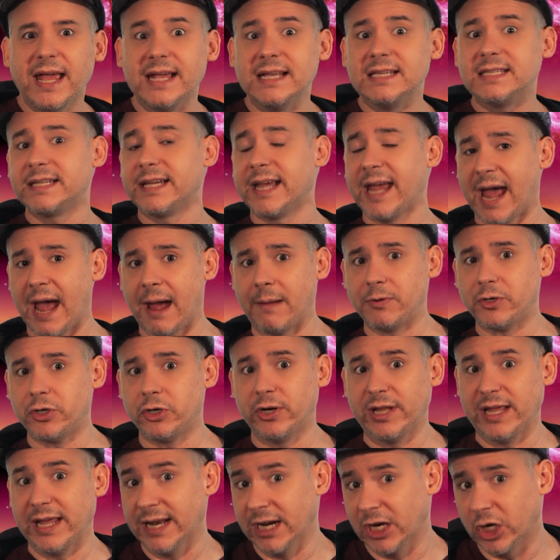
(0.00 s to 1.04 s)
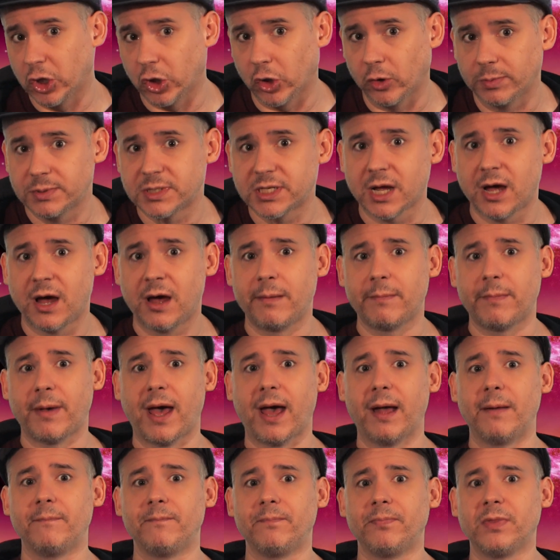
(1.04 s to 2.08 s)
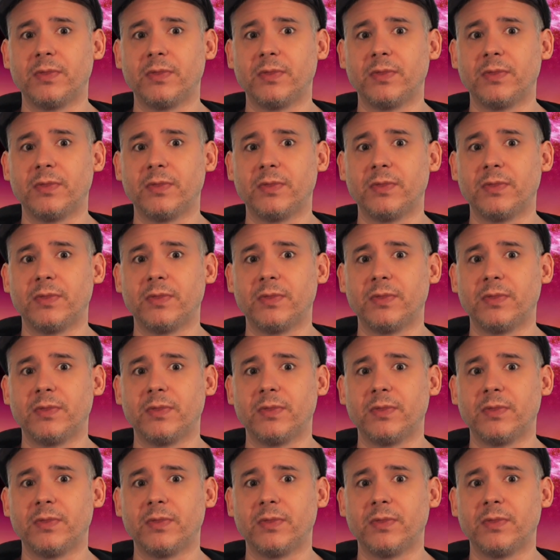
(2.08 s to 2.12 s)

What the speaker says: is captured in a GURPS combat.